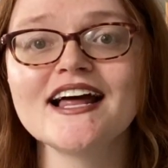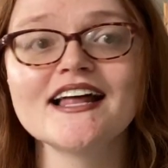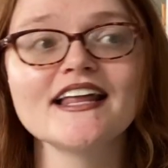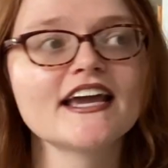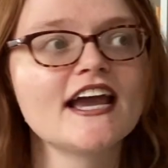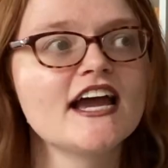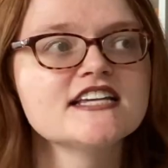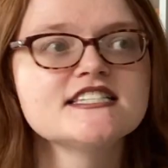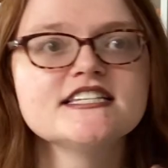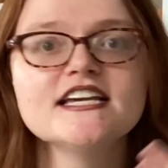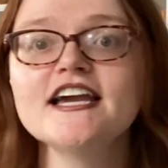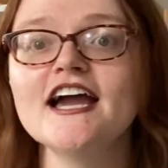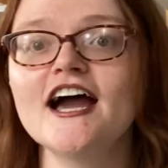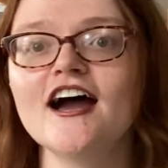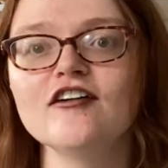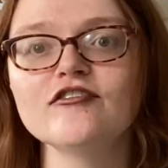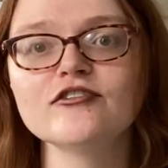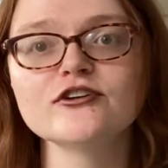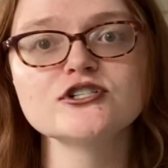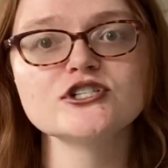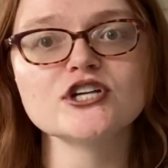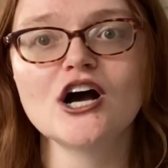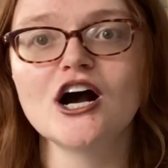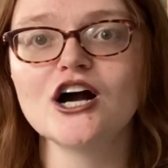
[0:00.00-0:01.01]
Like, has he
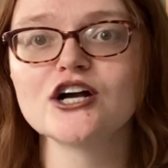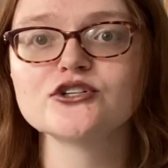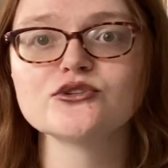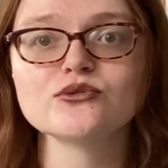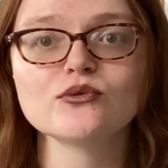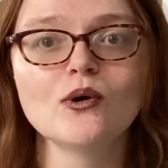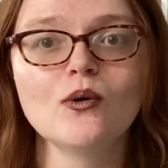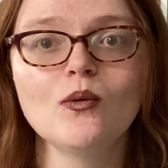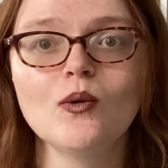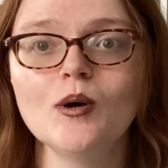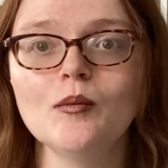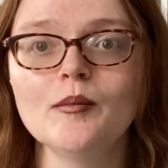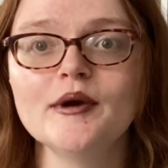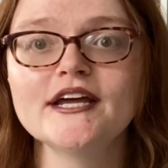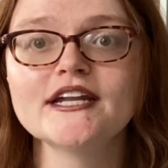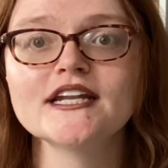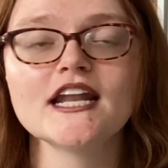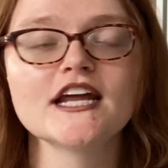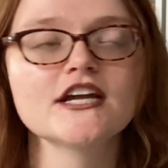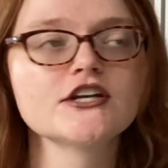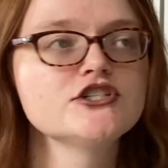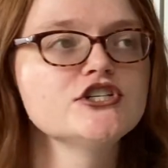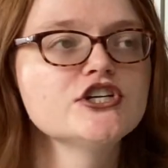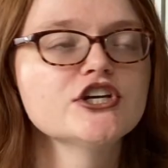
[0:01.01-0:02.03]
ever talked to a woman?
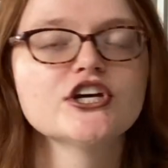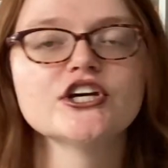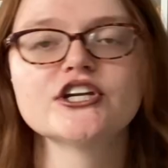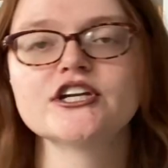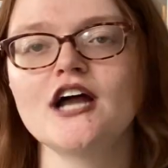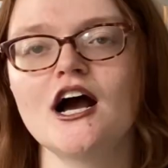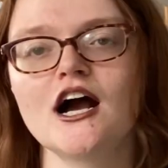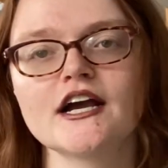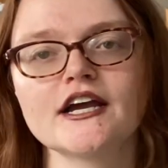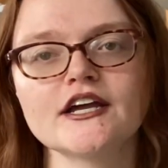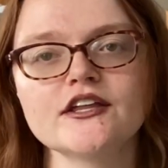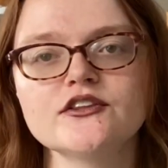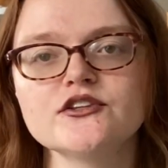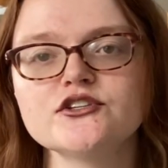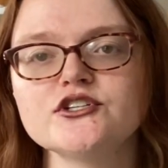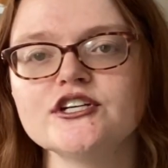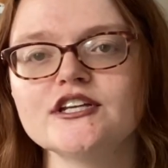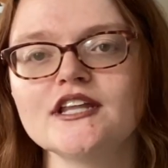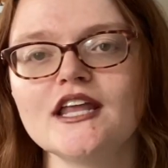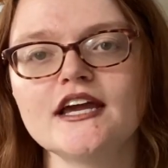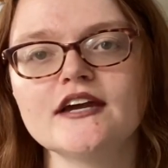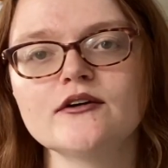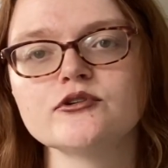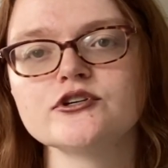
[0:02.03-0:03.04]
Like, she
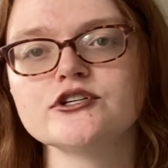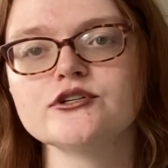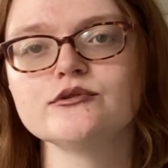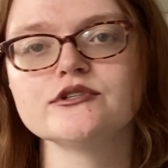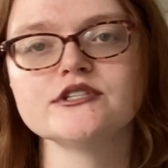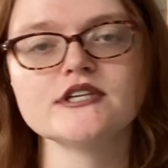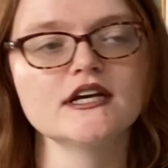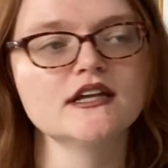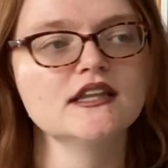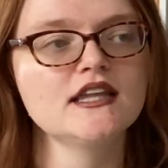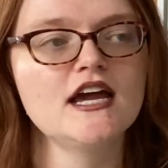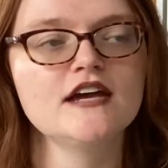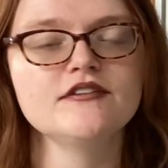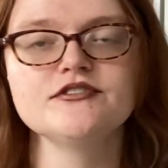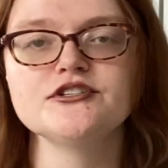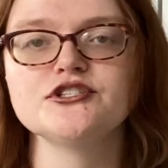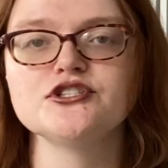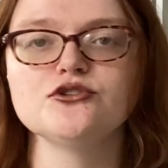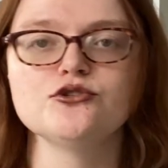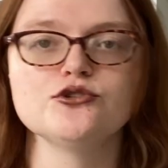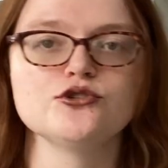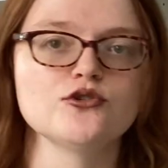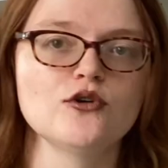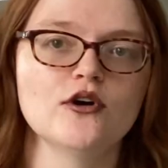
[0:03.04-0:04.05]
was like, life is
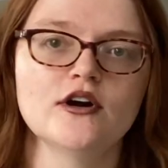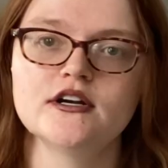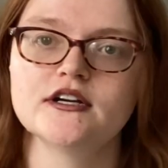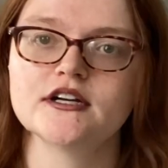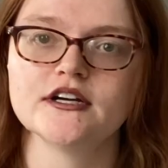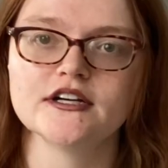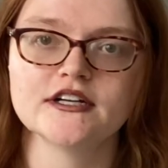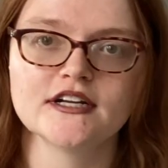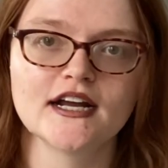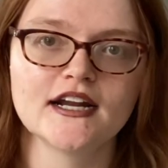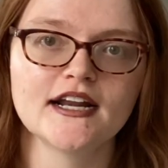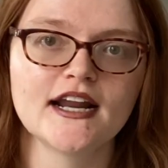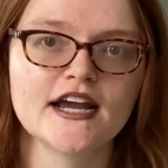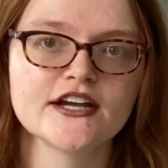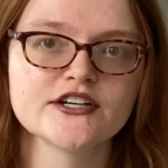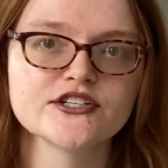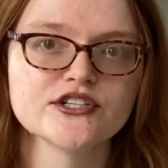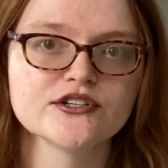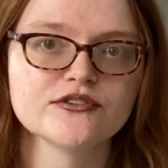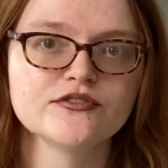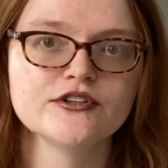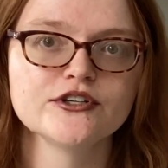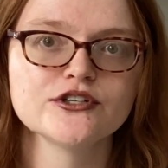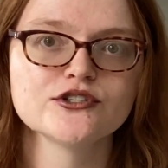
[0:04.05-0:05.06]
too short, and could not
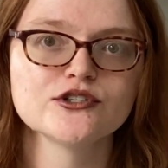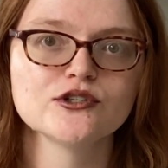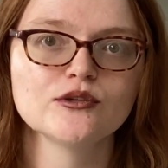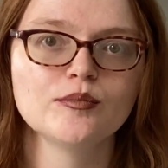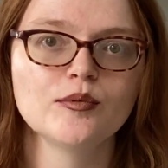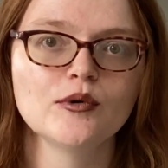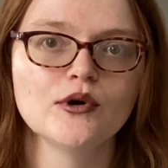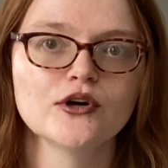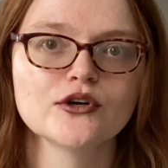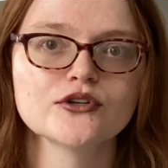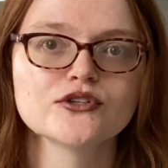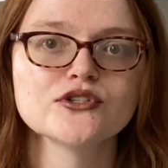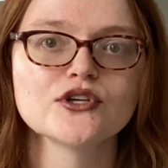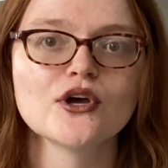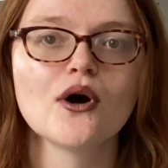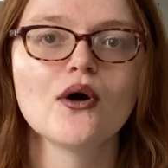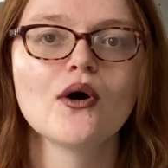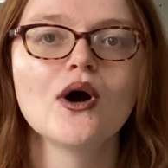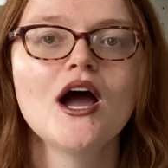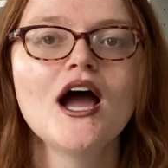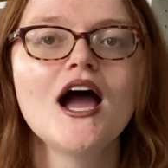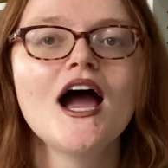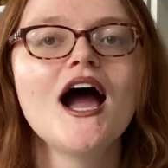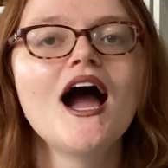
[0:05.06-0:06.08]
actually finish the book. So
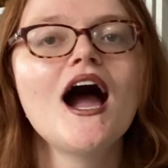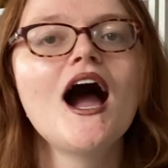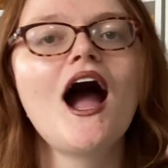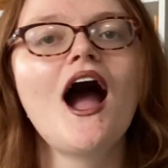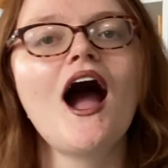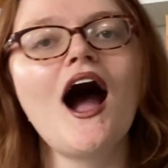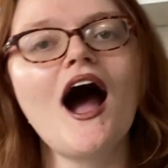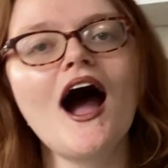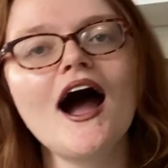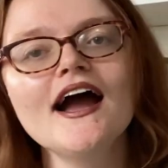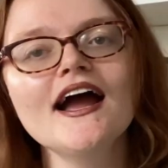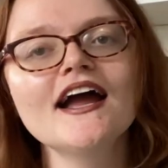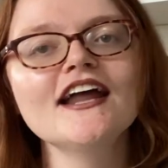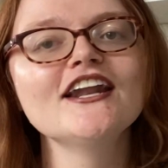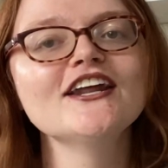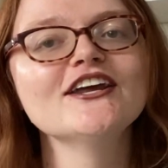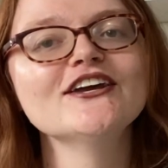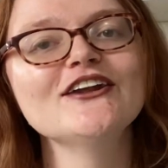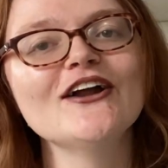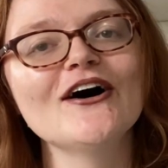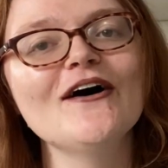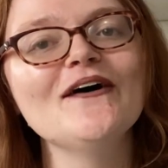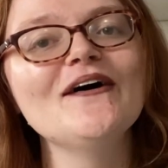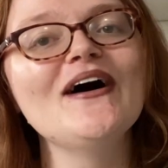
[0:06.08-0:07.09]
you
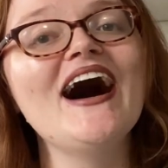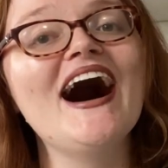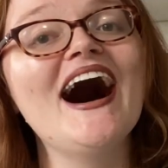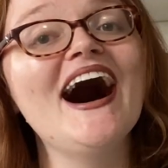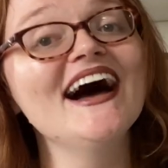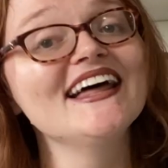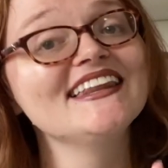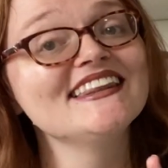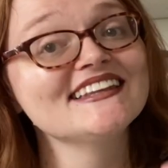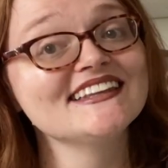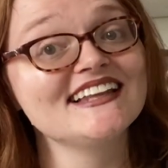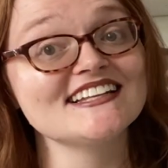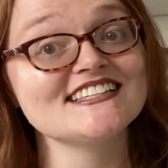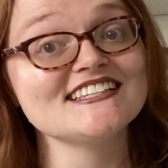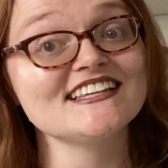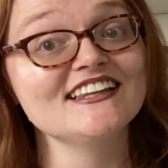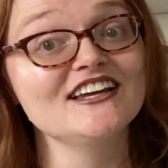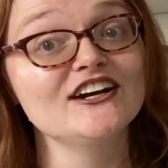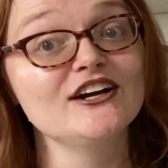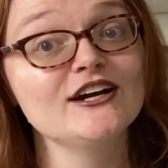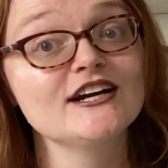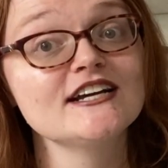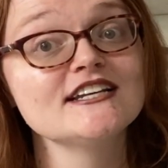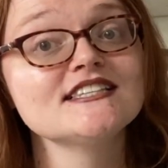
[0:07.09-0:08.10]
know, I think that's
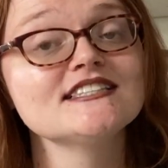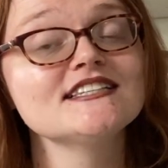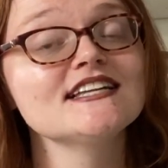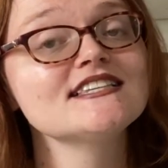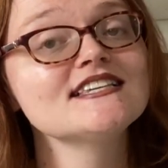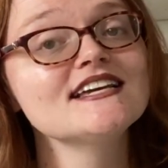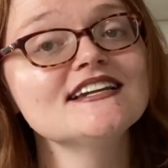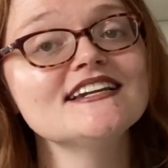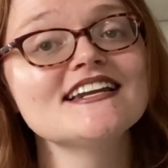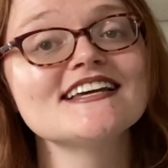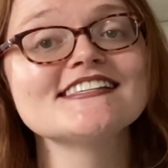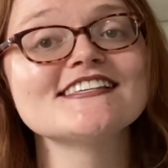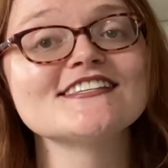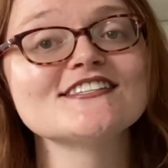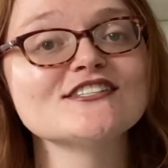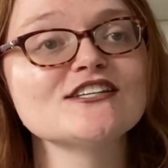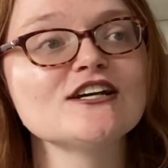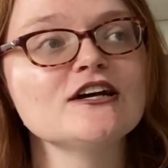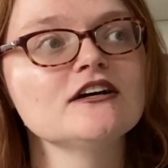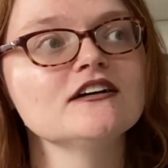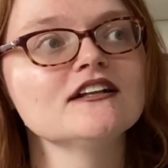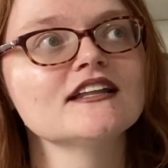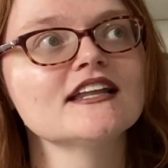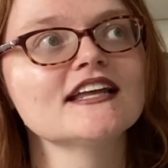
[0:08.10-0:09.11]
hilarious. That's not
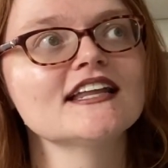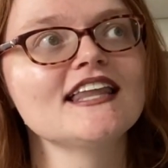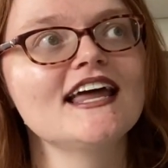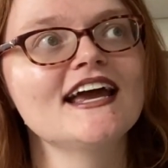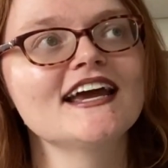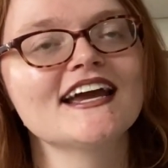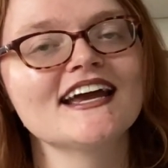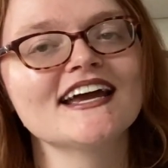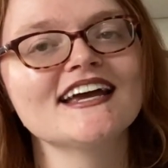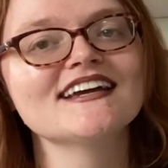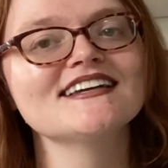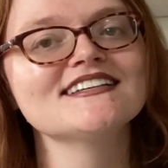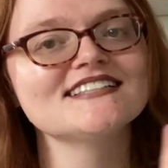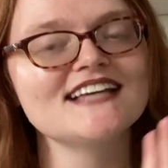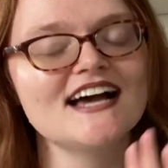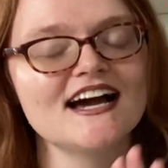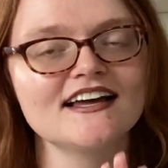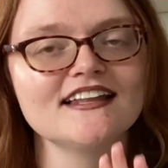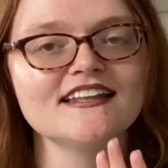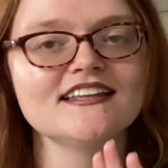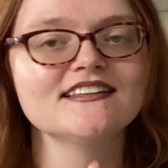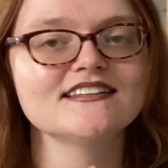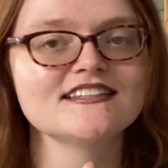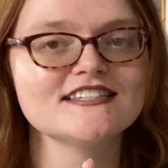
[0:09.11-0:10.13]
necessarily like
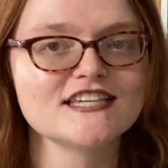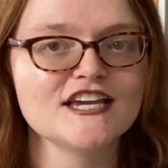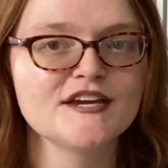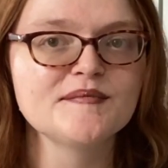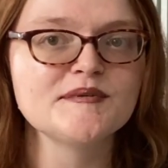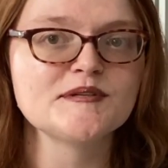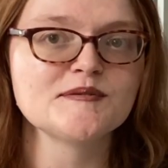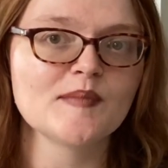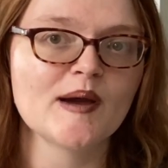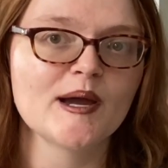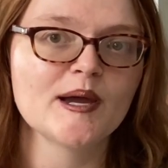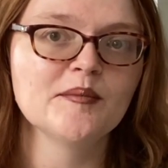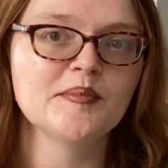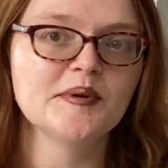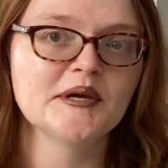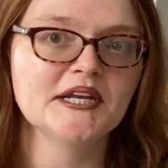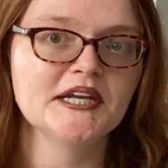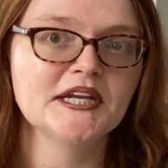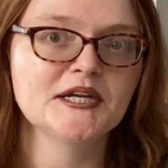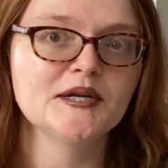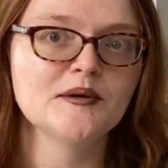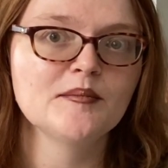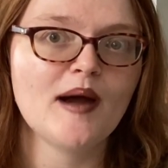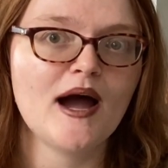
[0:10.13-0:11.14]
exactly the same as my
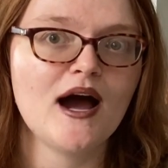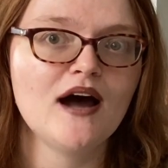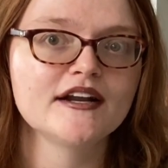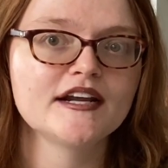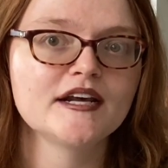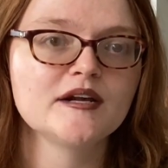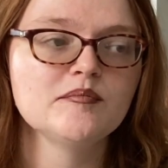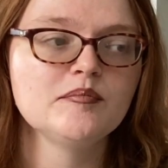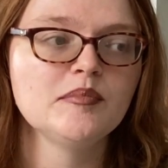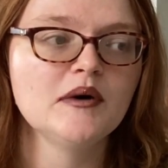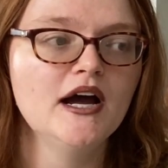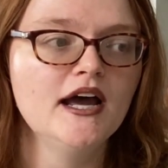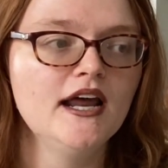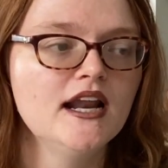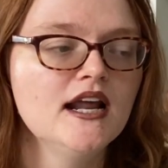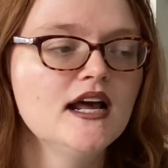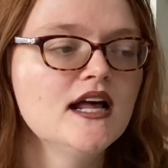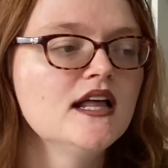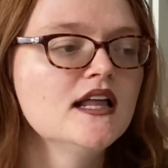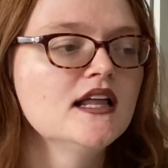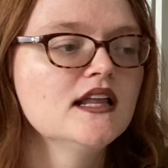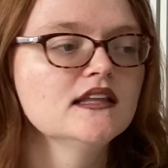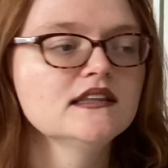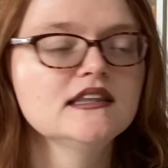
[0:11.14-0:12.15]
opinion about it, but
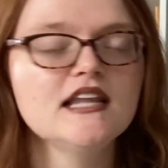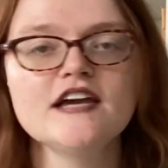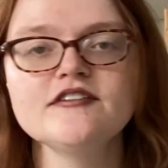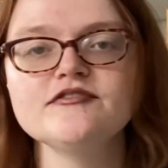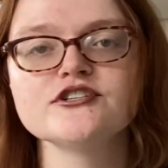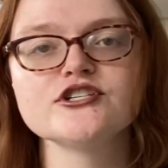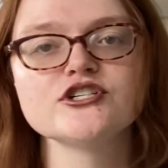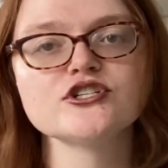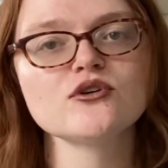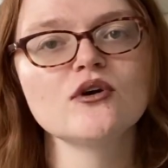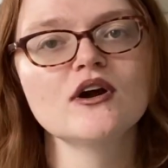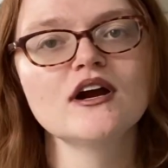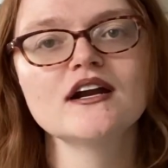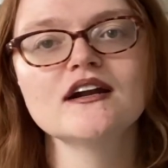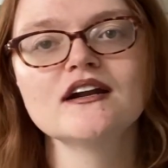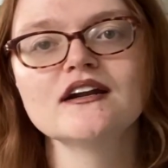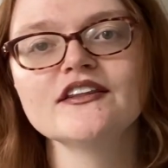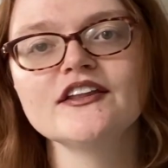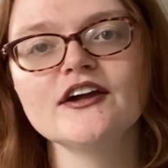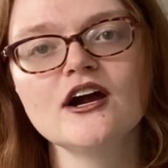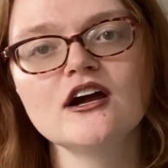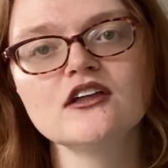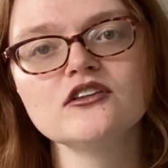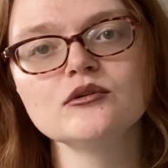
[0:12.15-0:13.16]
life is short.
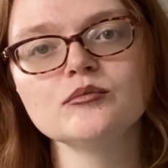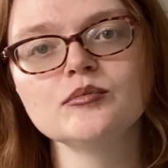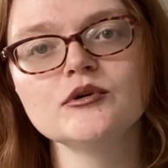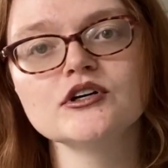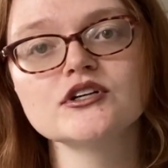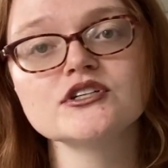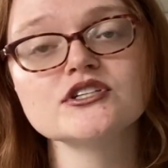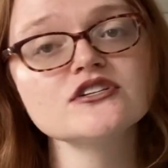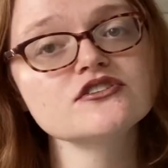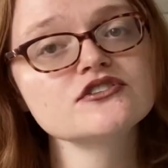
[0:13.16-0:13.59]
There are other books.